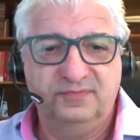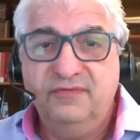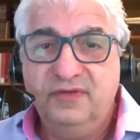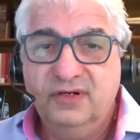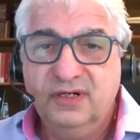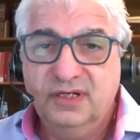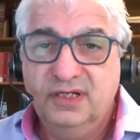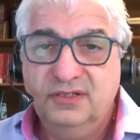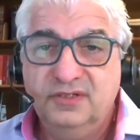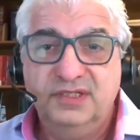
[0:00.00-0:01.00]
If you're
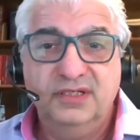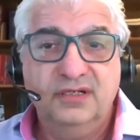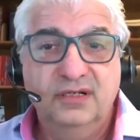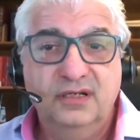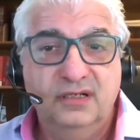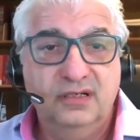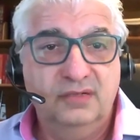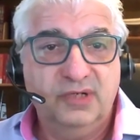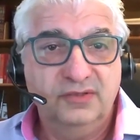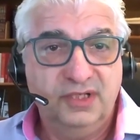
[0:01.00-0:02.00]
interested
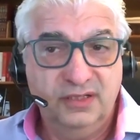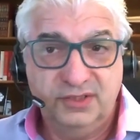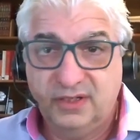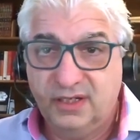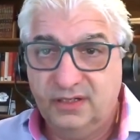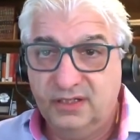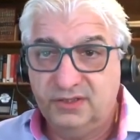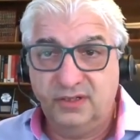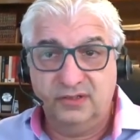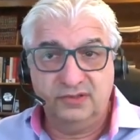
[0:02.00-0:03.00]
about the Educate the
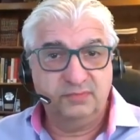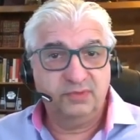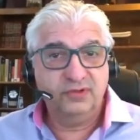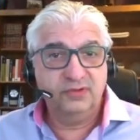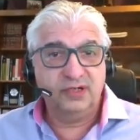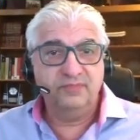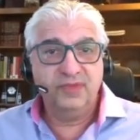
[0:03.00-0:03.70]
Educators program,